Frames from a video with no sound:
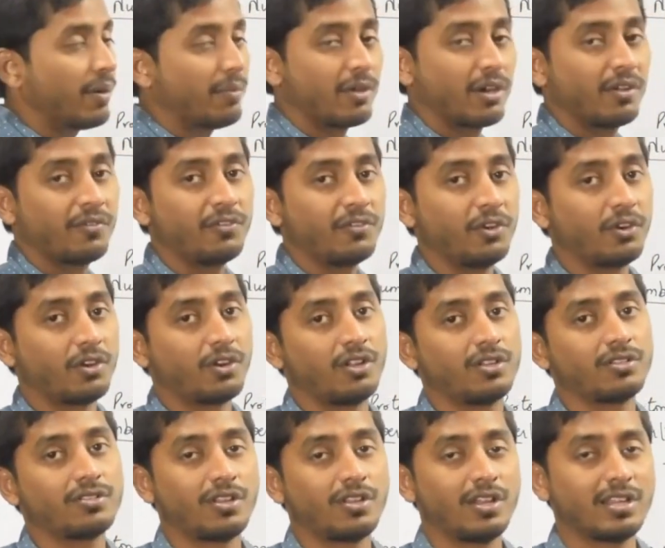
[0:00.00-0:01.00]
number of
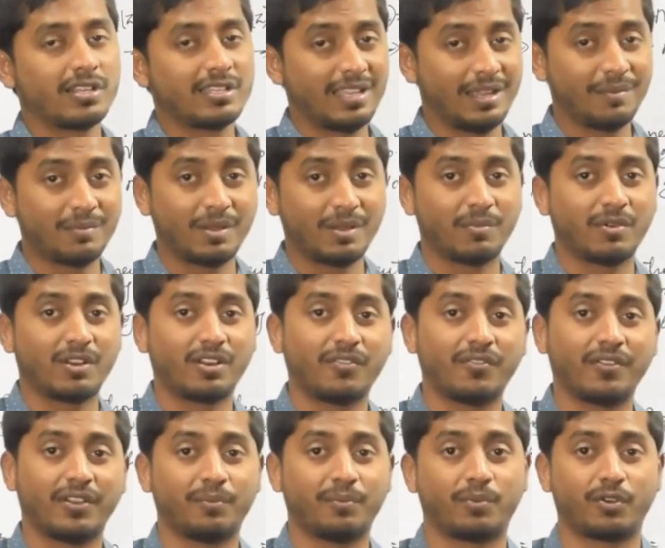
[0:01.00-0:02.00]
neutrons or same number
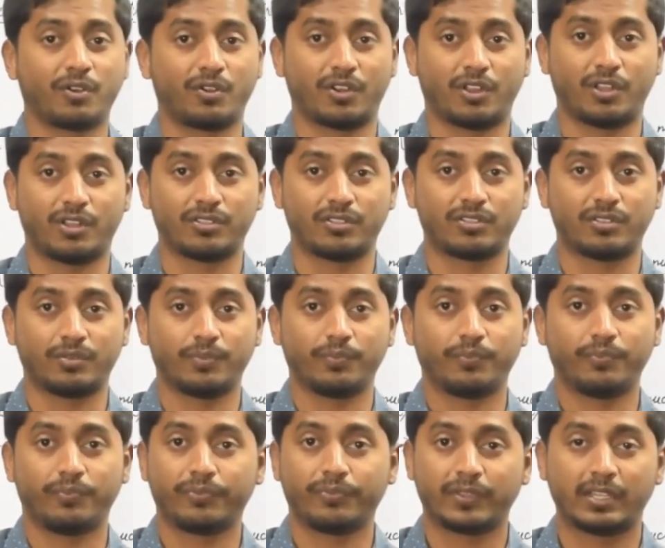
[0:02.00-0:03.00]
of protons,
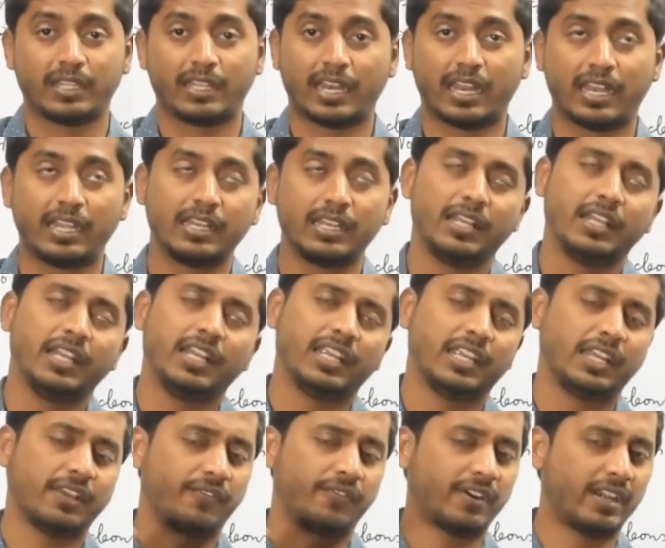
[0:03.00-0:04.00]
right.
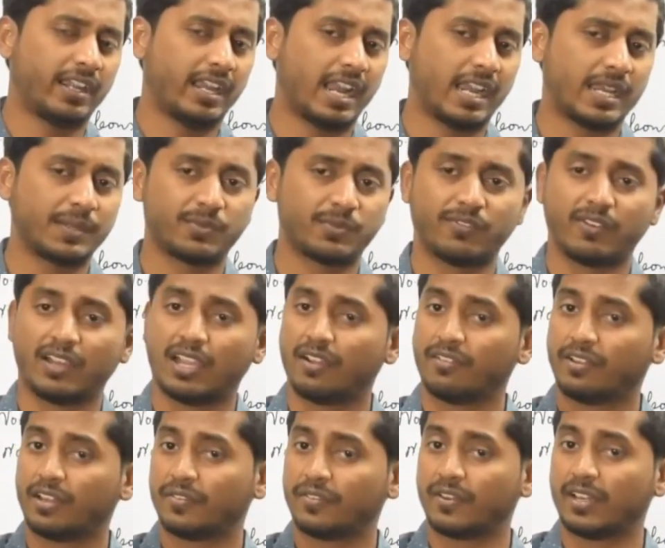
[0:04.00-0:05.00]
Different atoms will
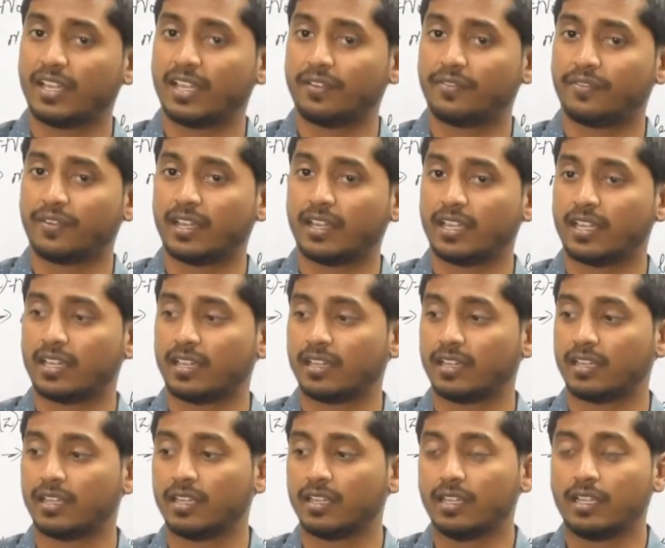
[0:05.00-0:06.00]
have different
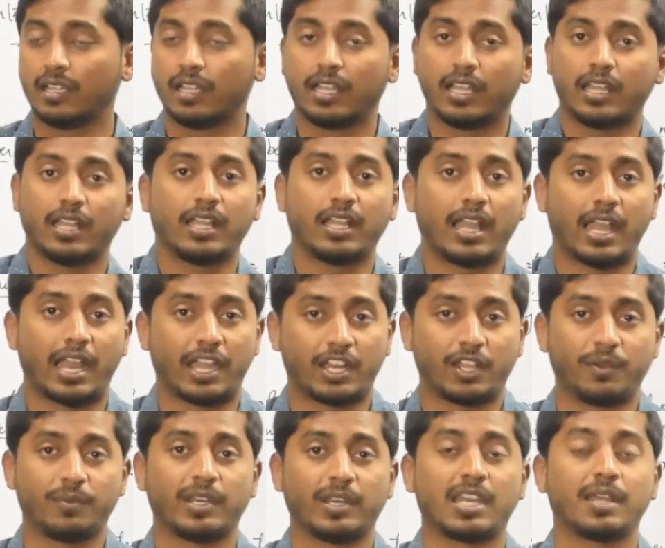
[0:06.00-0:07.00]

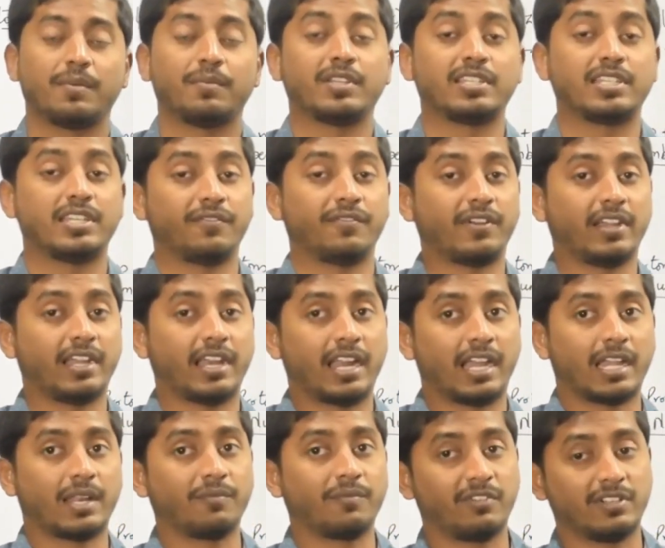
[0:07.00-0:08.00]
atomic numbers, different
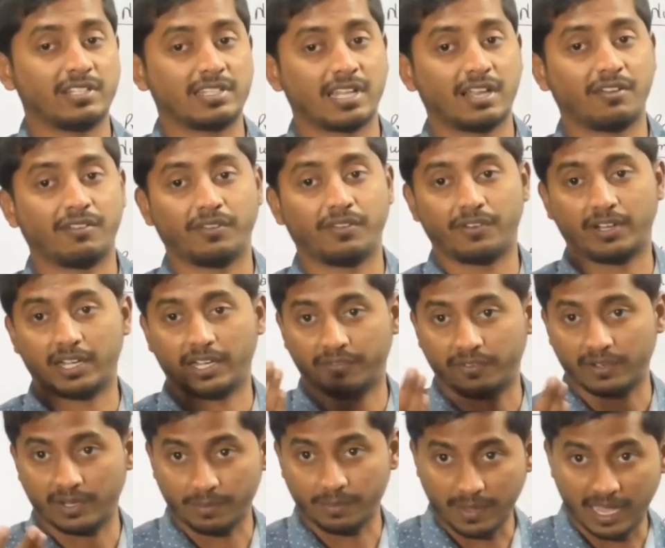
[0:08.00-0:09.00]
atom will have
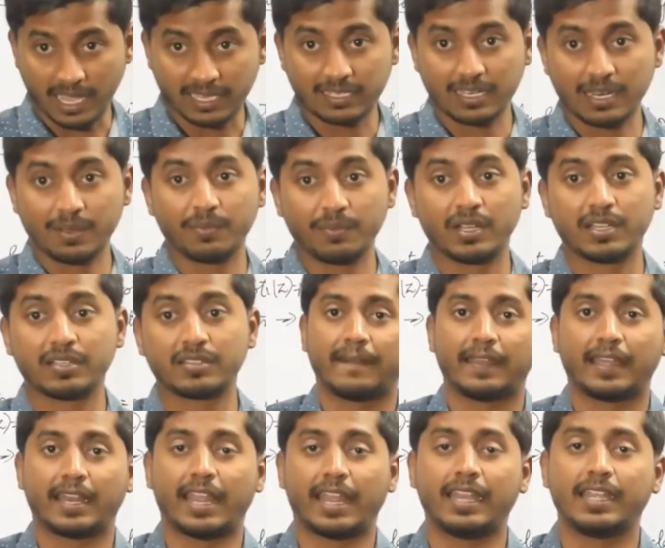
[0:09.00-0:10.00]
different mass numbers,
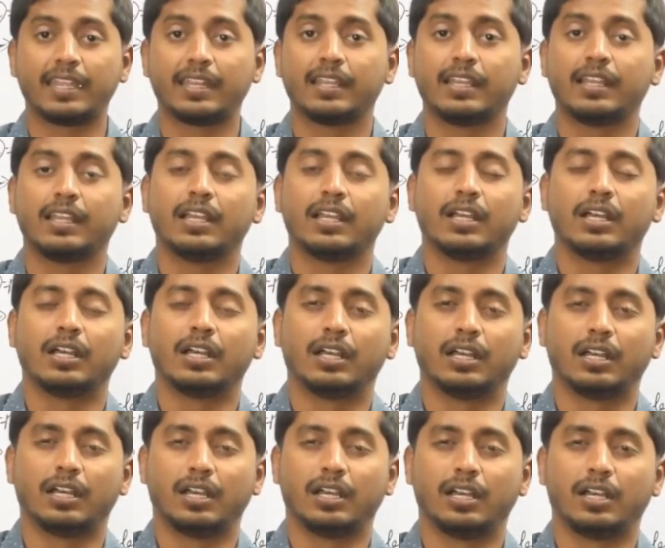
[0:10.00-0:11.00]
right.
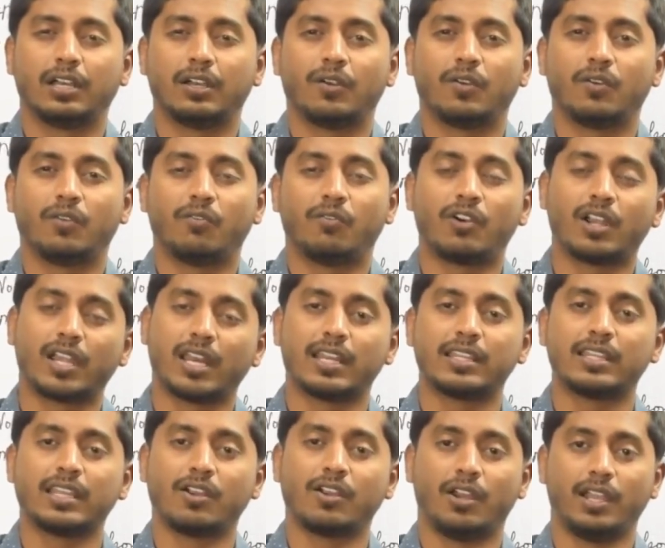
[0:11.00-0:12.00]
What are
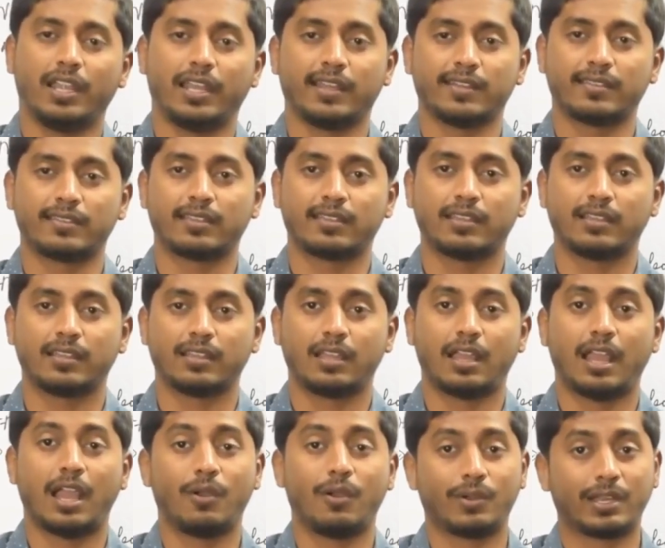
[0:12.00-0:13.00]
they called as?
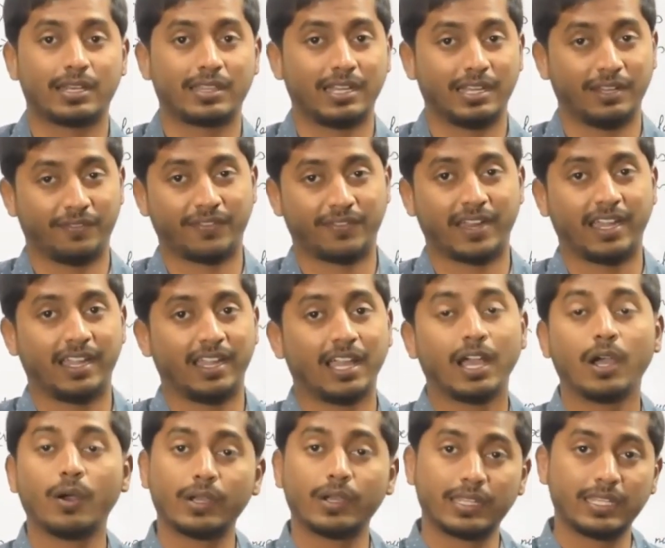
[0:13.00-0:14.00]
How are they defined?
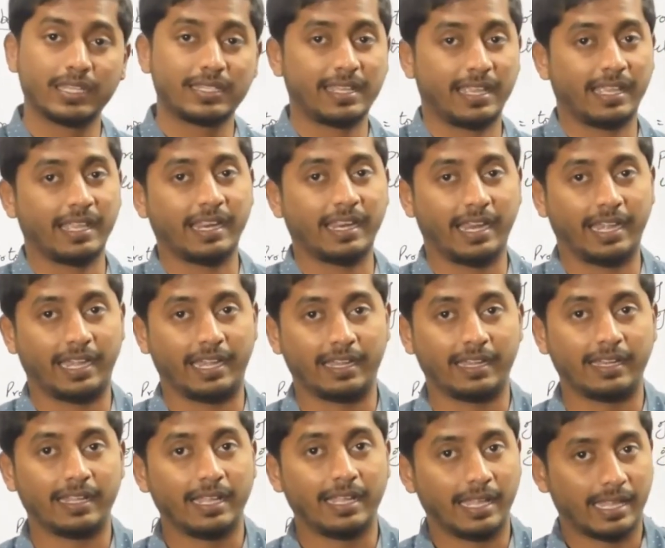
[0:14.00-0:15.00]
How are they
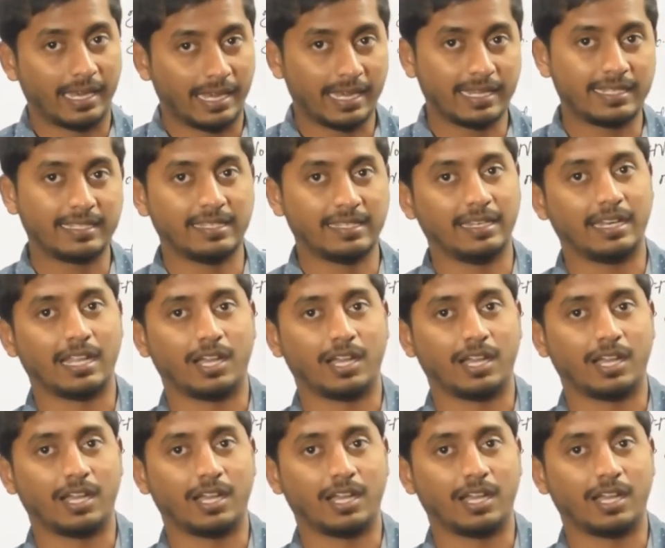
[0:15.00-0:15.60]
segregated? Let us see